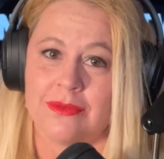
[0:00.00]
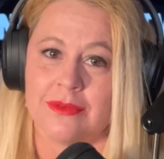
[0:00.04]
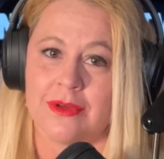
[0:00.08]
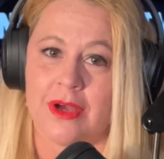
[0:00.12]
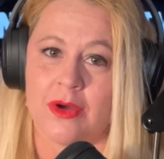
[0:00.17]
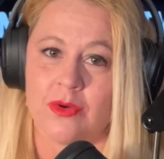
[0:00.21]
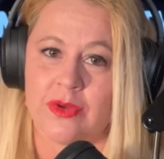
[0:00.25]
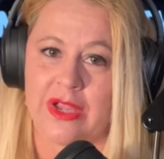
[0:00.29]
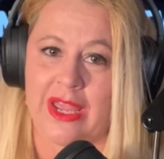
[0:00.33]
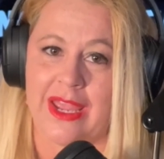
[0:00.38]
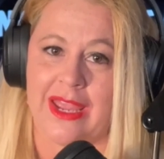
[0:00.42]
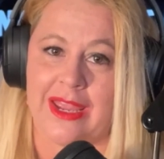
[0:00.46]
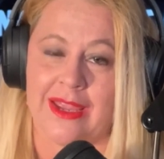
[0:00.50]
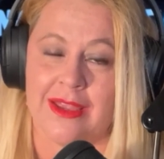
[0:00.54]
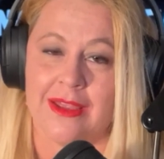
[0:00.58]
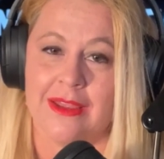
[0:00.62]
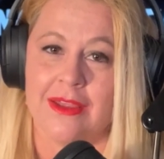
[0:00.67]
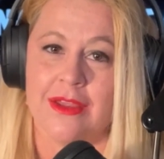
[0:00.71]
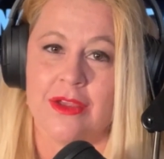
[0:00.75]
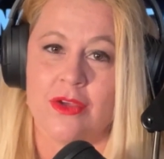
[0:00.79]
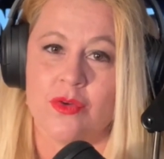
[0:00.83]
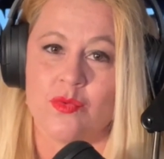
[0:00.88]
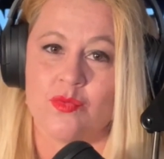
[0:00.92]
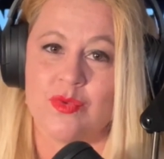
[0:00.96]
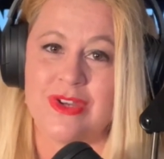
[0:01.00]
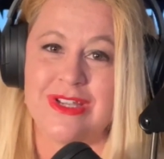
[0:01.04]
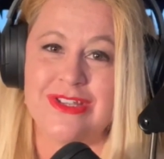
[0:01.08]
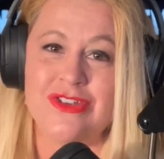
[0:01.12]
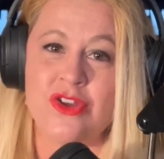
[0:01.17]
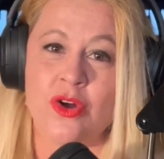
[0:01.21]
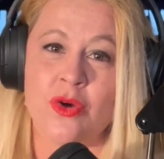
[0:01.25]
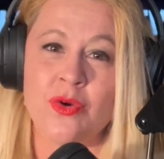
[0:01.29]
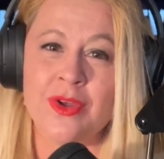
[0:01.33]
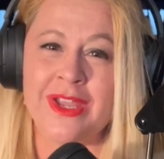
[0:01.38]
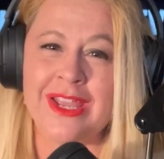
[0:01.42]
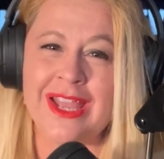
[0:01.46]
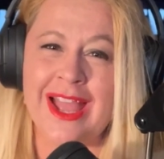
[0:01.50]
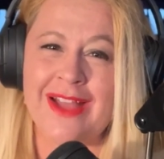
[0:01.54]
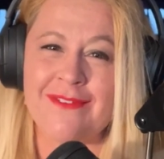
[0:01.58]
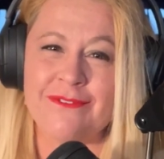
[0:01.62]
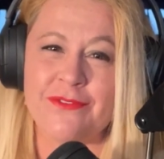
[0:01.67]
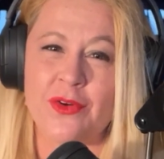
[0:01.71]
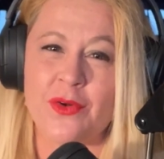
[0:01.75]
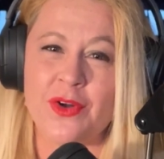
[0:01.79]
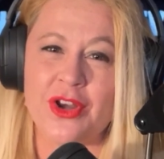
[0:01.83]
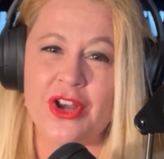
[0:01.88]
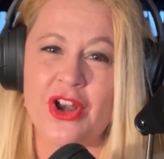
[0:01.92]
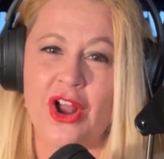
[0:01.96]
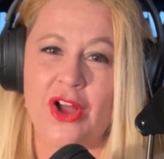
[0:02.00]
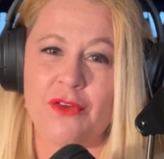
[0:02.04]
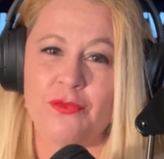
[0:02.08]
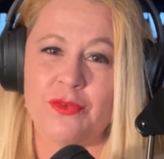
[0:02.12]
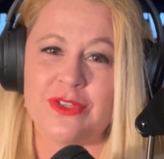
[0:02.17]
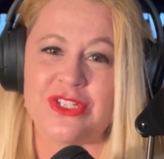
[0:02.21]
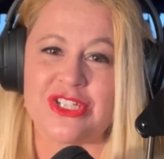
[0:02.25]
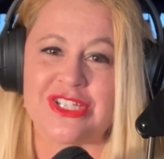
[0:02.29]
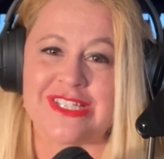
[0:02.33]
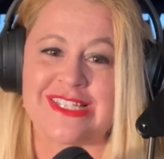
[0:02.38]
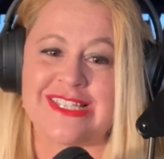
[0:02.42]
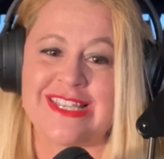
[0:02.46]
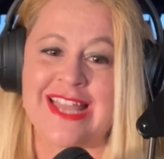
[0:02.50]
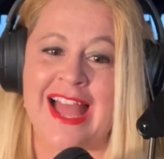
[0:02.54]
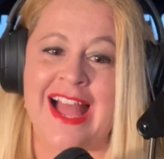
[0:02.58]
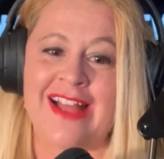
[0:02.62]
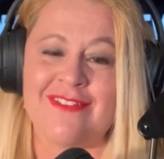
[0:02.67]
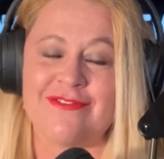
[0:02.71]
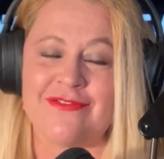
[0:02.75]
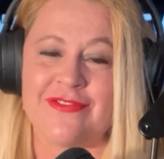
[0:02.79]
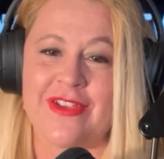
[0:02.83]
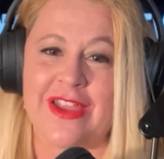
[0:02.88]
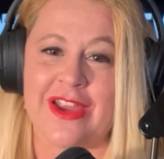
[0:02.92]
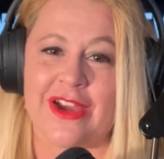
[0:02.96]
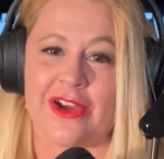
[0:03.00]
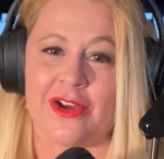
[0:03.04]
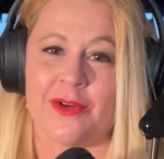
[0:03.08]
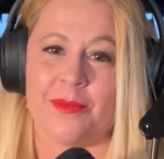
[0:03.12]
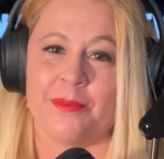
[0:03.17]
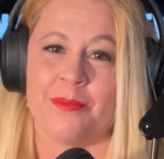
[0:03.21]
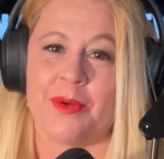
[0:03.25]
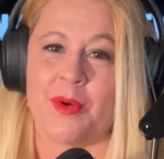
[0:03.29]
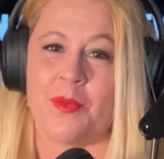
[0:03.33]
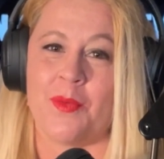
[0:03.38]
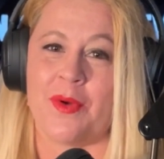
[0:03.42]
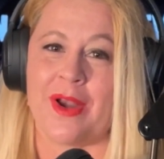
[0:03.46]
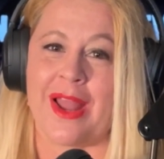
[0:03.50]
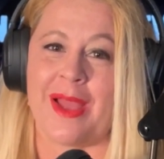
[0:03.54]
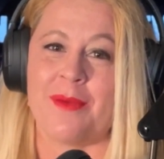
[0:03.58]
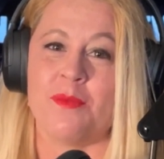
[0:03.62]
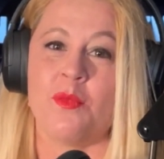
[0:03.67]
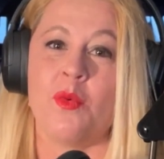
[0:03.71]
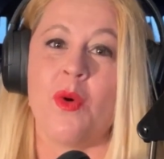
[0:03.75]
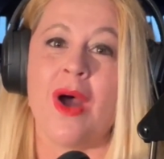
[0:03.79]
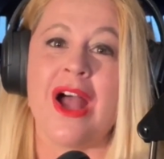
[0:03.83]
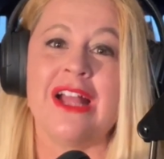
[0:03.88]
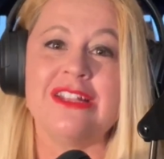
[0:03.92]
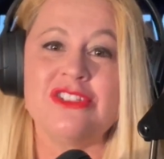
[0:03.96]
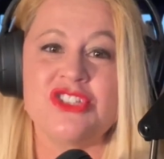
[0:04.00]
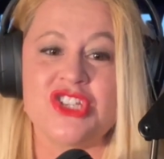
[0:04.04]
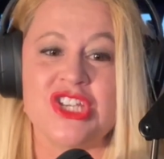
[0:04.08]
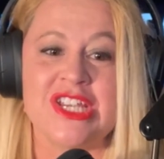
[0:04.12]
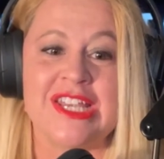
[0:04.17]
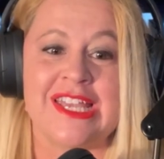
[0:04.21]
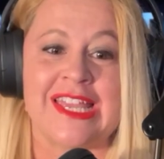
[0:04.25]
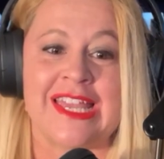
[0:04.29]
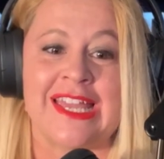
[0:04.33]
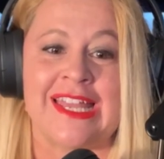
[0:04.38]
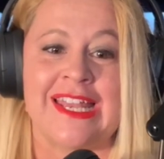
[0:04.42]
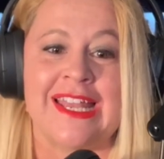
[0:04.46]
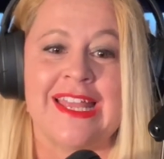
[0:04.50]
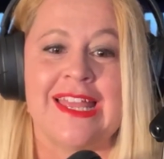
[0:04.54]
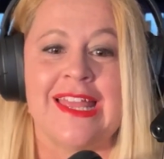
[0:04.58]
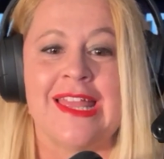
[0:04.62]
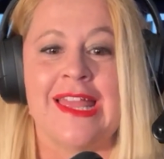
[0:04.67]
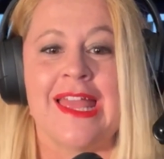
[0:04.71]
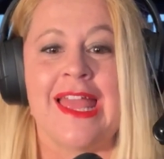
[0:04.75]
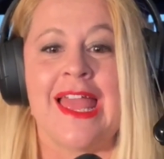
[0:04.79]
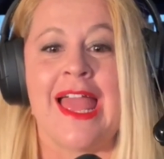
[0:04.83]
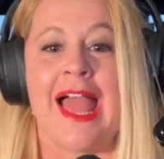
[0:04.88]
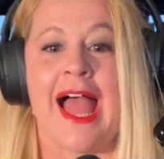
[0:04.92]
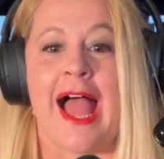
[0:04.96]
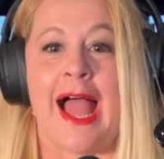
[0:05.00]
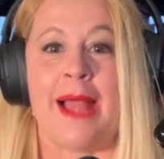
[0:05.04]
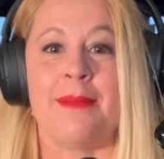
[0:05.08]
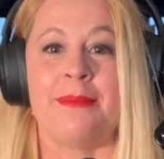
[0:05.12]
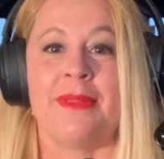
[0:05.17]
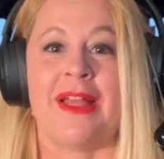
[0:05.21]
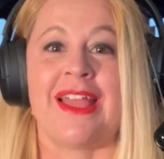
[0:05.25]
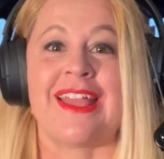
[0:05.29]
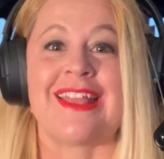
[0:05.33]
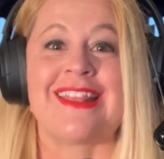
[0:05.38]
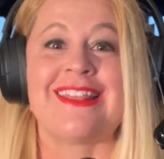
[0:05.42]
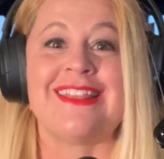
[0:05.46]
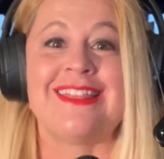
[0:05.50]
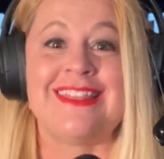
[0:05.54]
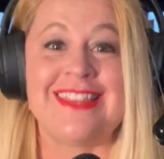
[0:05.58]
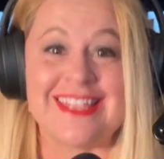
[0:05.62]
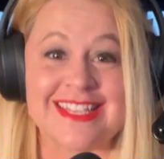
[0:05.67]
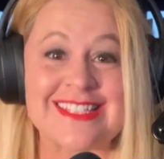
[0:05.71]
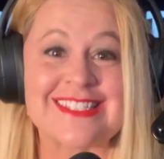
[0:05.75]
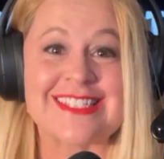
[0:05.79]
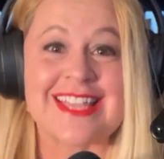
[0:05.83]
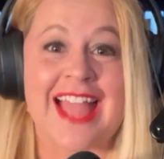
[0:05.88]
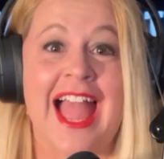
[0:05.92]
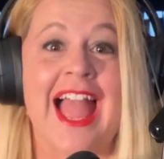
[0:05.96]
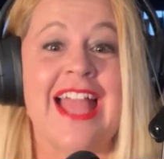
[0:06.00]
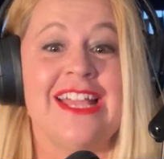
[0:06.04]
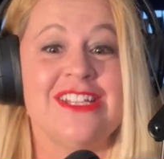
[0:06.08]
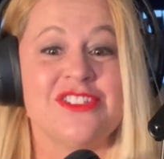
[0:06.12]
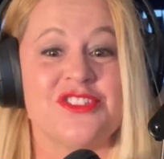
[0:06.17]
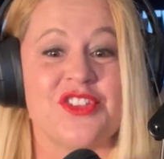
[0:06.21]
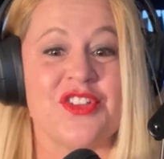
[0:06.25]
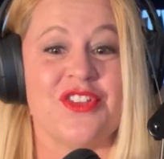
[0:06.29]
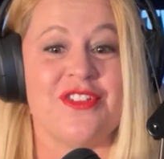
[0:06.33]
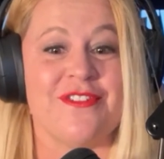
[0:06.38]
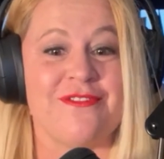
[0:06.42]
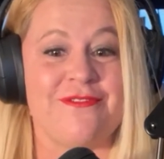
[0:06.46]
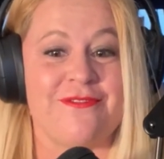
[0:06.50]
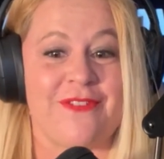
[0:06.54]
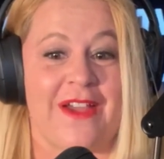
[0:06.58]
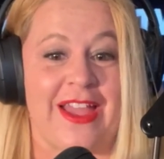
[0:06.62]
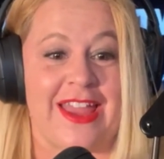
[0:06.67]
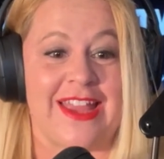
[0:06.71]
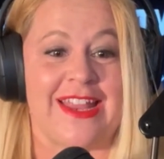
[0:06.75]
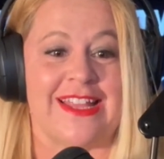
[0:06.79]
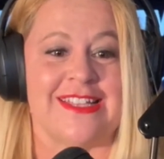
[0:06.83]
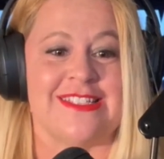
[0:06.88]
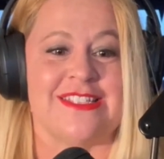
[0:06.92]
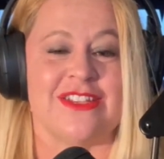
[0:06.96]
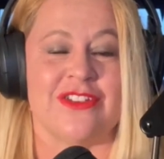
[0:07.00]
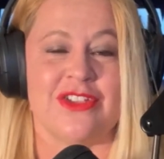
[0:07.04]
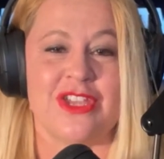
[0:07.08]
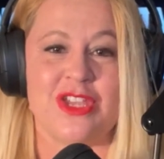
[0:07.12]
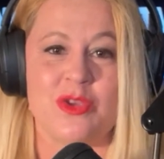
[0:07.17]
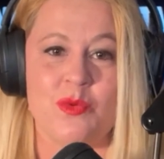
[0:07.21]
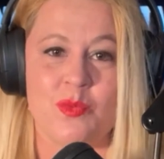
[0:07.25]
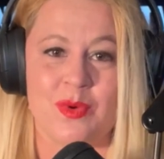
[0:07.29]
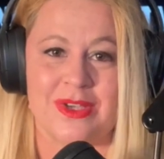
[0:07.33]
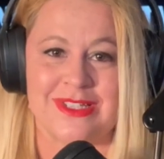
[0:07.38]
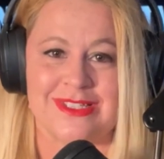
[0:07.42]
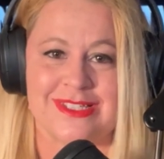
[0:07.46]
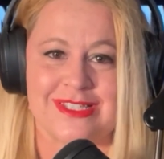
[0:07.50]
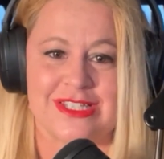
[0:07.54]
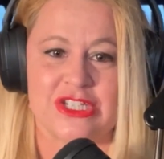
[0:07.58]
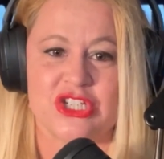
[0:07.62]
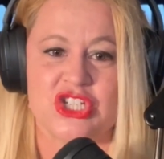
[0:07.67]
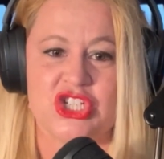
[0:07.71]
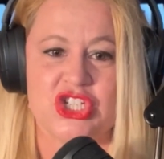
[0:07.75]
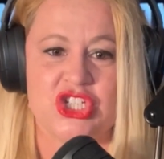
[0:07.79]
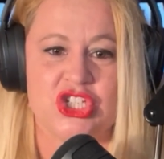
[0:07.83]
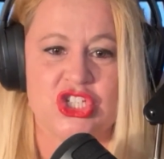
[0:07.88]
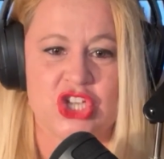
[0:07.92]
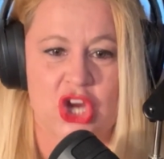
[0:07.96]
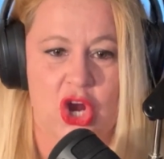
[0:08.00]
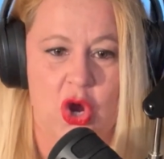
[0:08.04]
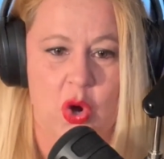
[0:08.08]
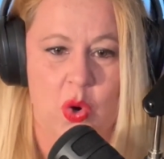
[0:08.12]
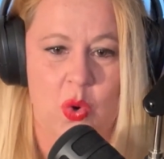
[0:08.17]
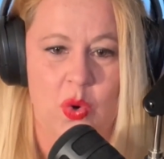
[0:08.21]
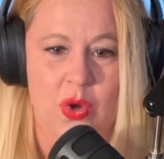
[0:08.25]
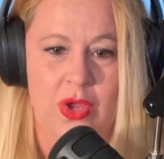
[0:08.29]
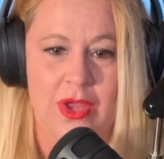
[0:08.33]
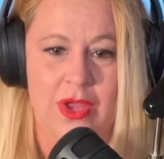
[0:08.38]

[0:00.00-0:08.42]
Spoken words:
Okay, we know he got voted off, which is not fair, but when I'm watching it, I'm like, this guy is going to fight until he wins this show.